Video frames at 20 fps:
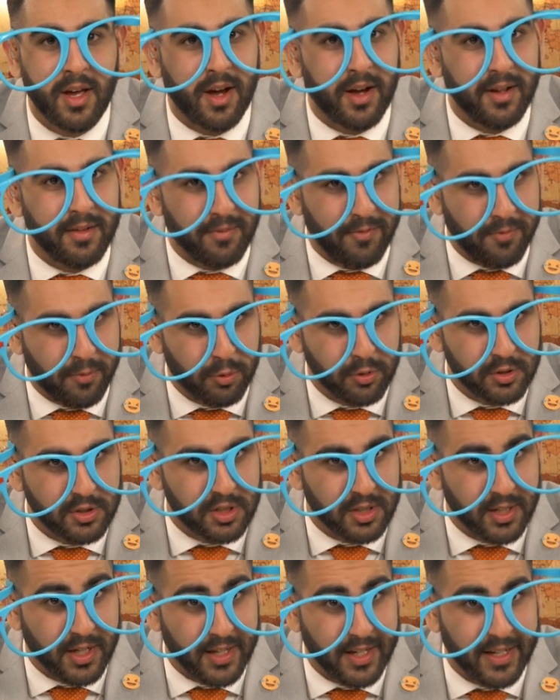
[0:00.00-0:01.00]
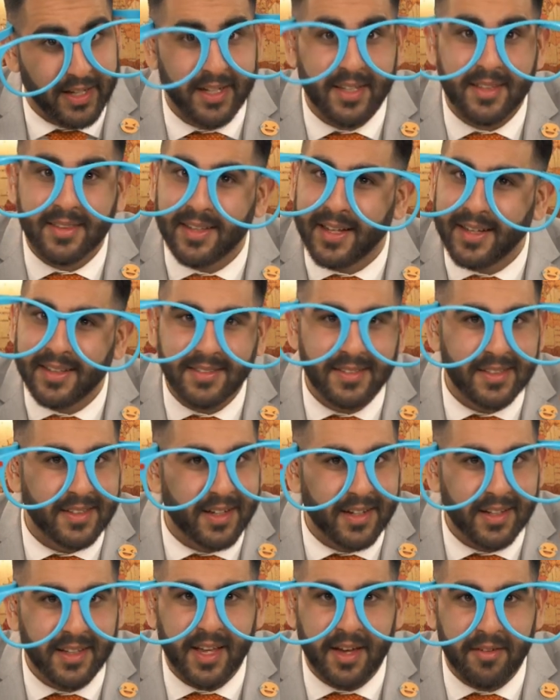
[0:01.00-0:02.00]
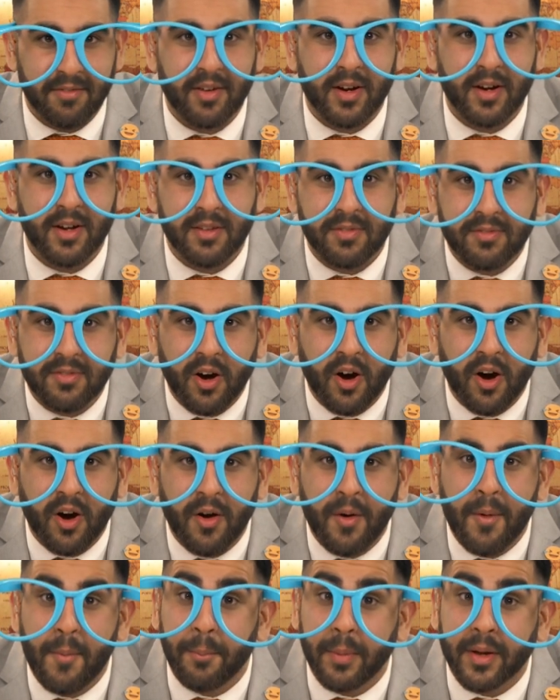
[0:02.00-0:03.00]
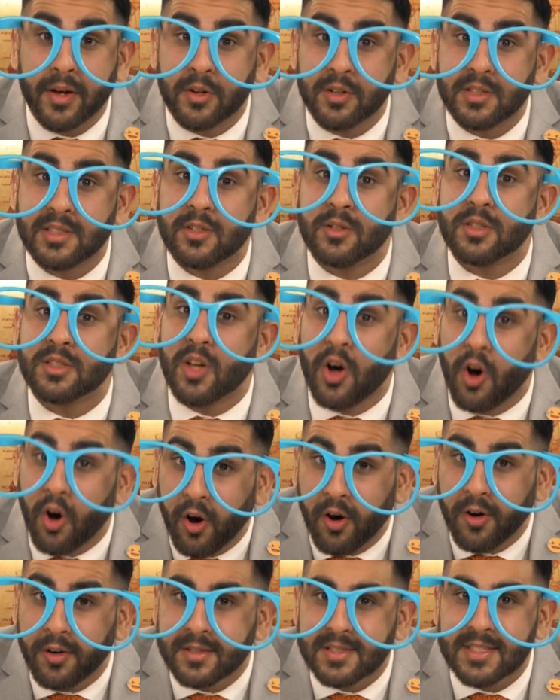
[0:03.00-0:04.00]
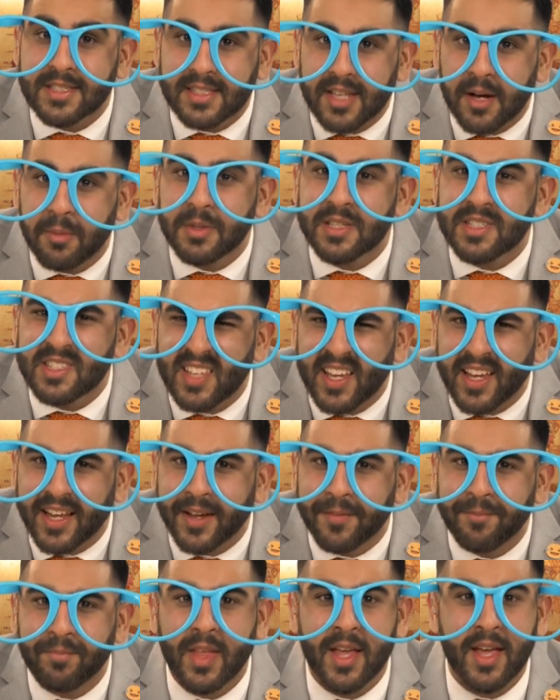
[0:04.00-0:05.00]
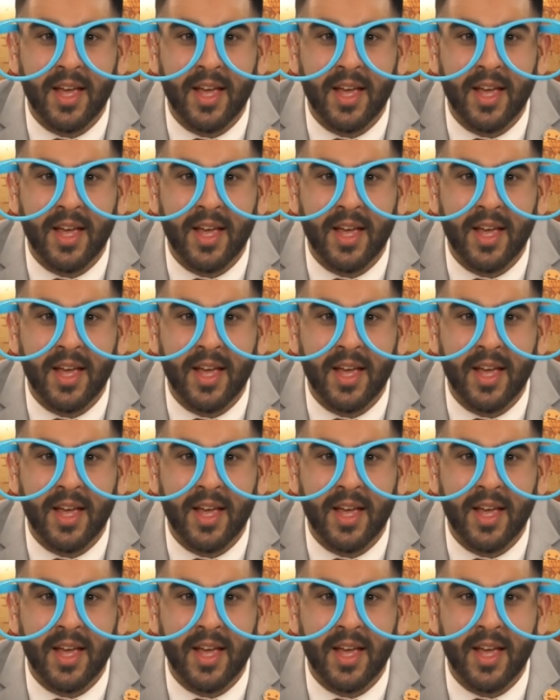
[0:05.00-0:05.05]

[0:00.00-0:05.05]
Unfortunately, they didn't get very far because it was a hot summer's day